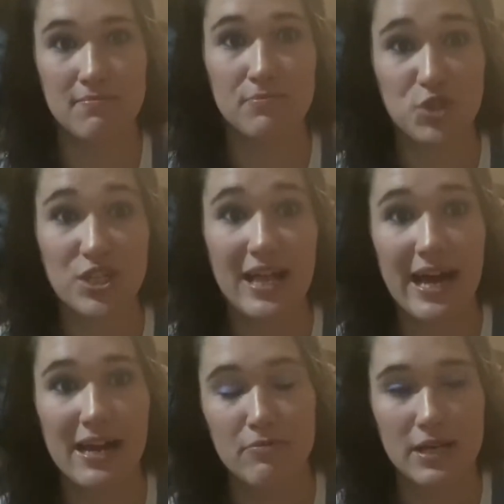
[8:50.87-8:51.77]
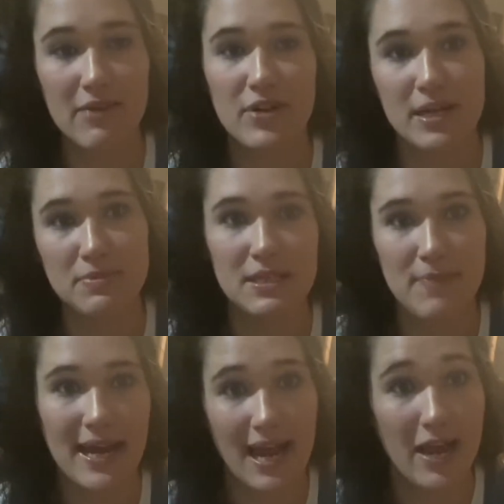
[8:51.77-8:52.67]
July whatever ipsy
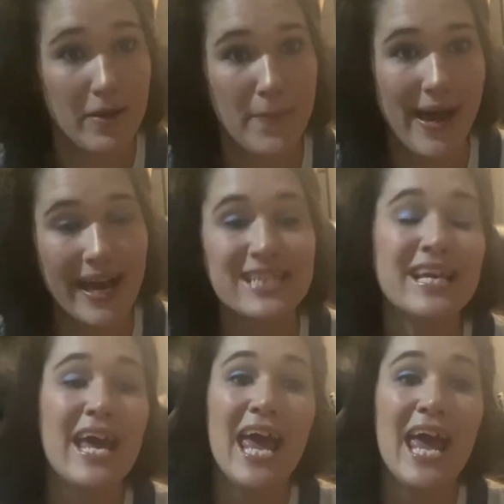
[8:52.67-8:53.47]
bag I unbox